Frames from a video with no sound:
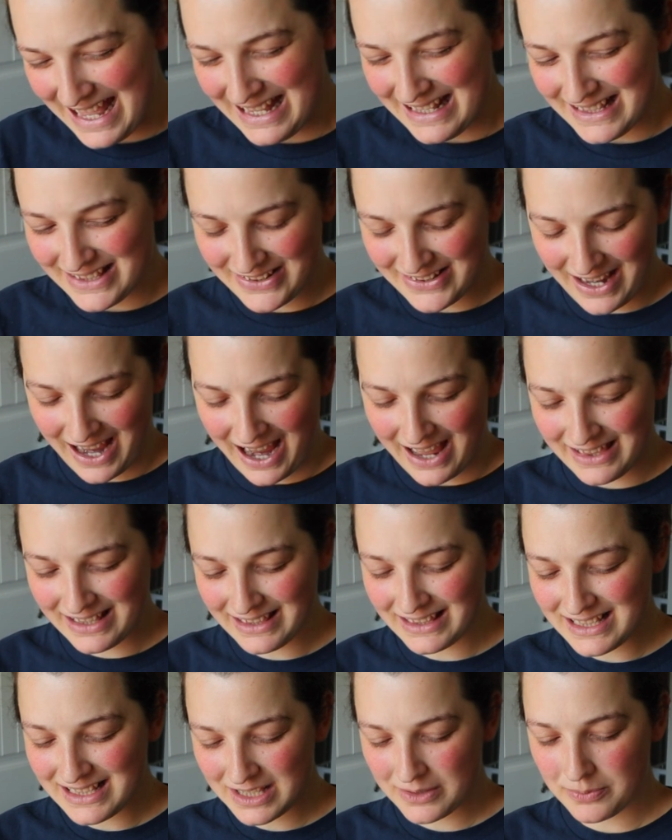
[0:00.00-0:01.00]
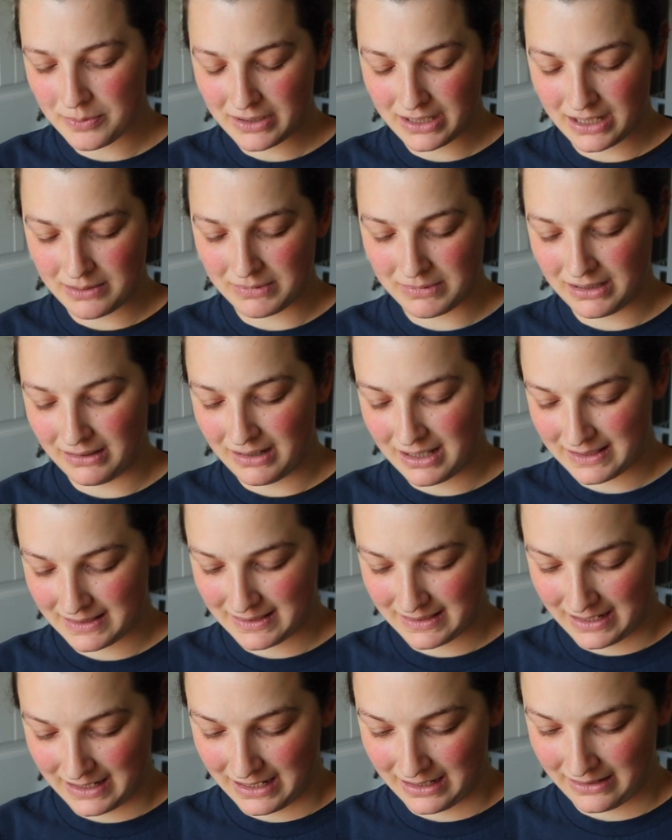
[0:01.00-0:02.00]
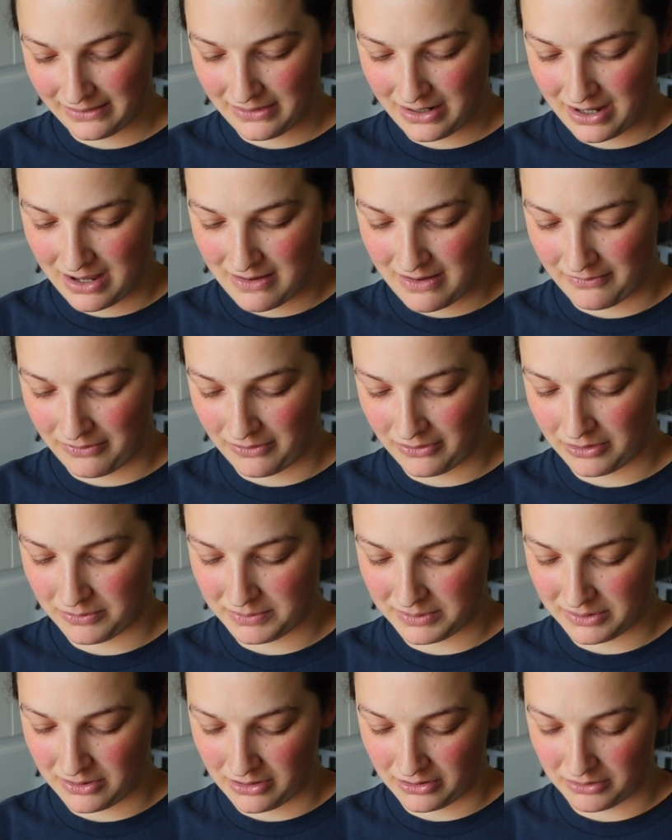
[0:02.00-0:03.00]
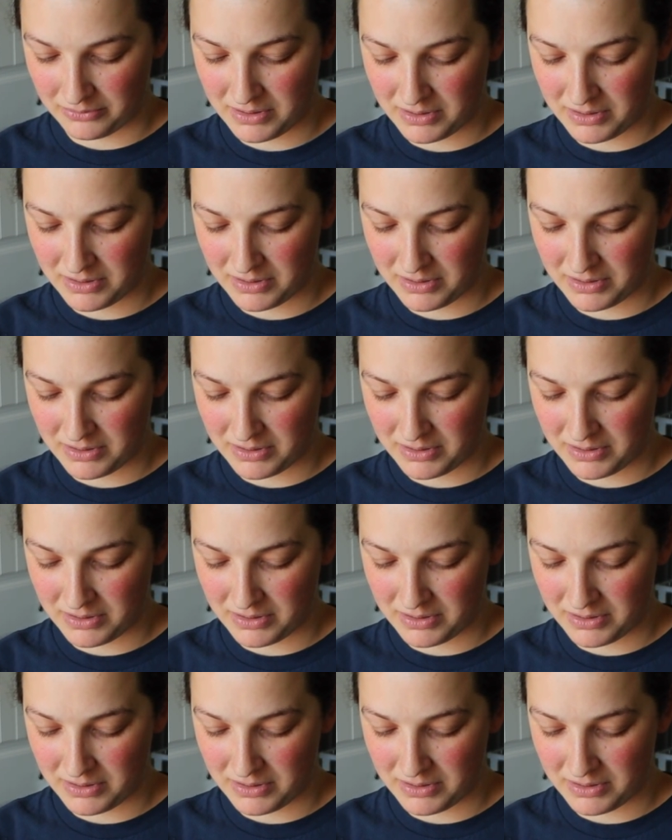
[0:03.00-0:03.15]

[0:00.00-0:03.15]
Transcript: So yeah, I think this is one that I'm going to let sit for a little bit longer.